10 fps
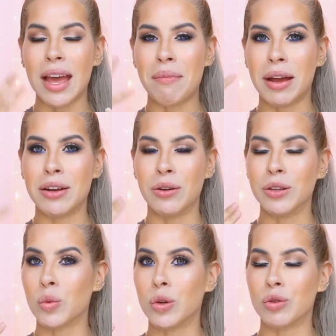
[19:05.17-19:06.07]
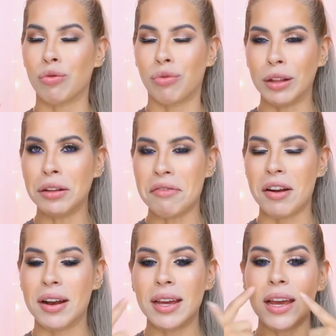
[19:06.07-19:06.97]
and my nose was really
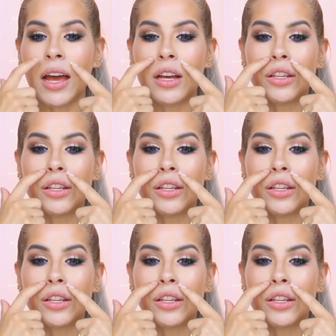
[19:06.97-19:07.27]
runny,